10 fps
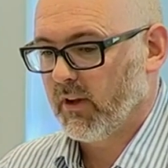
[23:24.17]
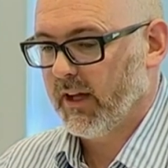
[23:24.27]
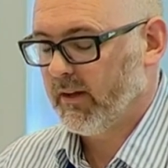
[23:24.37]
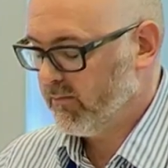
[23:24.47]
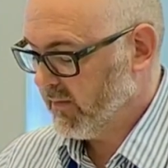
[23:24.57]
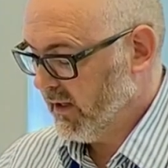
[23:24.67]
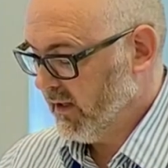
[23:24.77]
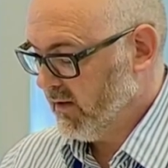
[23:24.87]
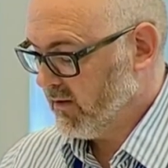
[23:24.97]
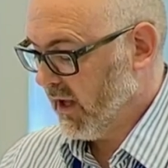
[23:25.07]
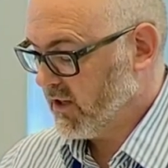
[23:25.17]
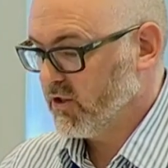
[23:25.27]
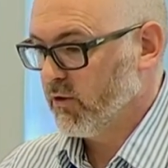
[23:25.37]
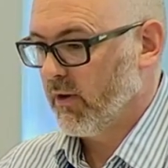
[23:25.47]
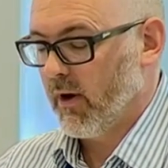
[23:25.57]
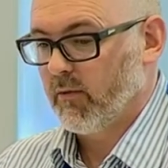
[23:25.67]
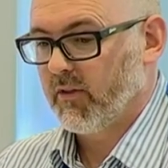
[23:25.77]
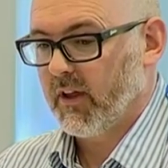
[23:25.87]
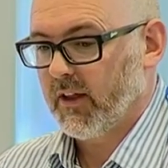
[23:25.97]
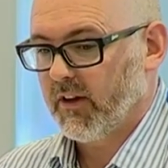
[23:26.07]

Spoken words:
They like to do their own thing.